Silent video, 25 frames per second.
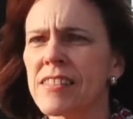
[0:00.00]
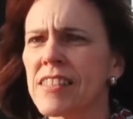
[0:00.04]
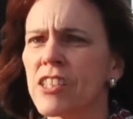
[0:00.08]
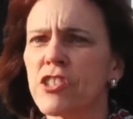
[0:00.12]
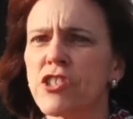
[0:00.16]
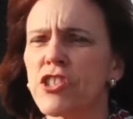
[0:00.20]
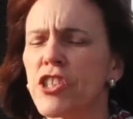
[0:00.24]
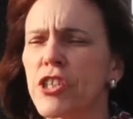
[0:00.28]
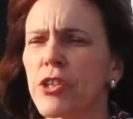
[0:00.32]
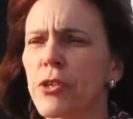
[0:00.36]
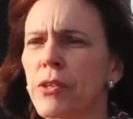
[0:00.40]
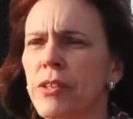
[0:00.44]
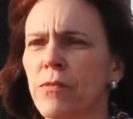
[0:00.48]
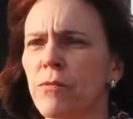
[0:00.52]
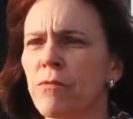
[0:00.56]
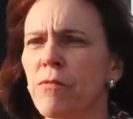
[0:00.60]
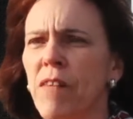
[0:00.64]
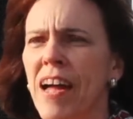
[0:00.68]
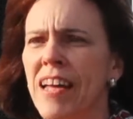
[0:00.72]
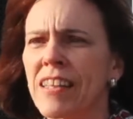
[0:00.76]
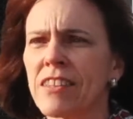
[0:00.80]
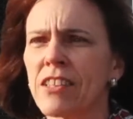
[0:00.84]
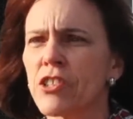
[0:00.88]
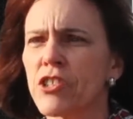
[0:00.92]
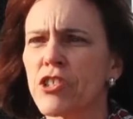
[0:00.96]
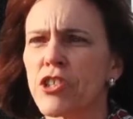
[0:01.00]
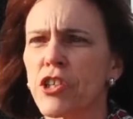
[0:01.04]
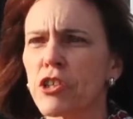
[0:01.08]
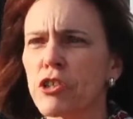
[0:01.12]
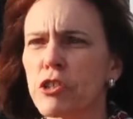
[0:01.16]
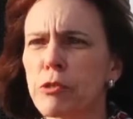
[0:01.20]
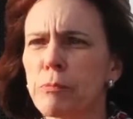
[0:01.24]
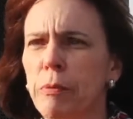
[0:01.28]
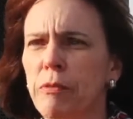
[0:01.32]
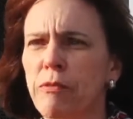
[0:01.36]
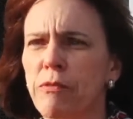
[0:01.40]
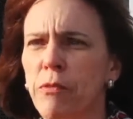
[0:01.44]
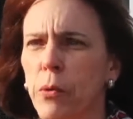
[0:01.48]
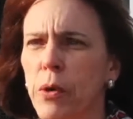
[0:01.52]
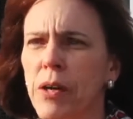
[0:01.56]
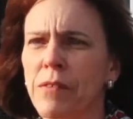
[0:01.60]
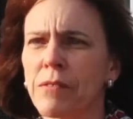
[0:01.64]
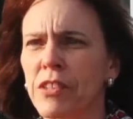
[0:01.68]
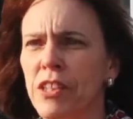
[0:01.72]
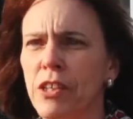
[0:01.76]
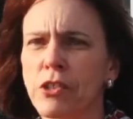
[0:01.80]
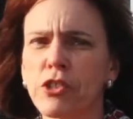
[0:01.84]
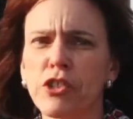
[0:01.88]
said she couldn't find the church before, even though